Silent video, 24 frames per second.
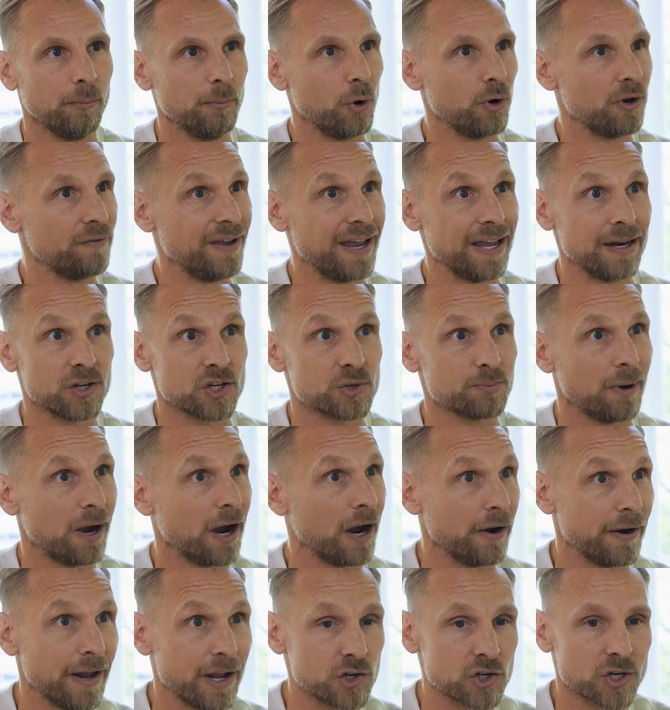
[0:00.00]
motivate,
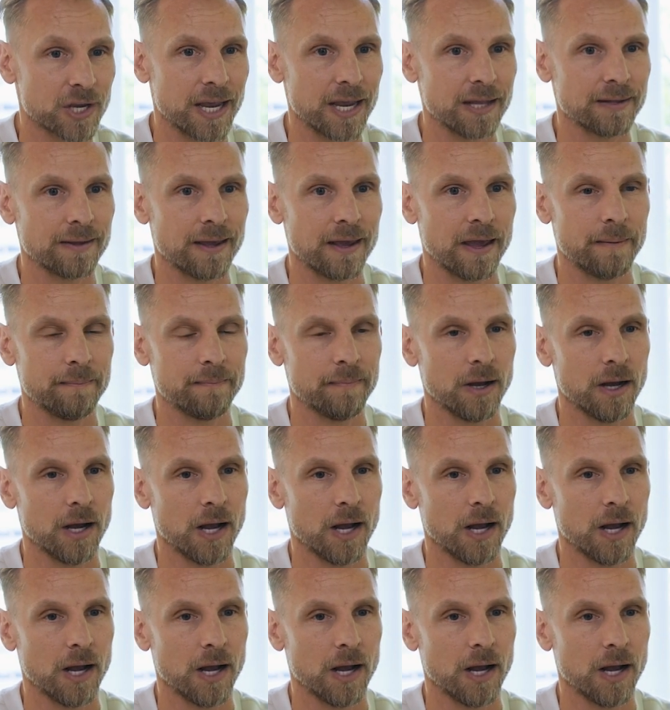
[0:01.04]
inspire, and educate them,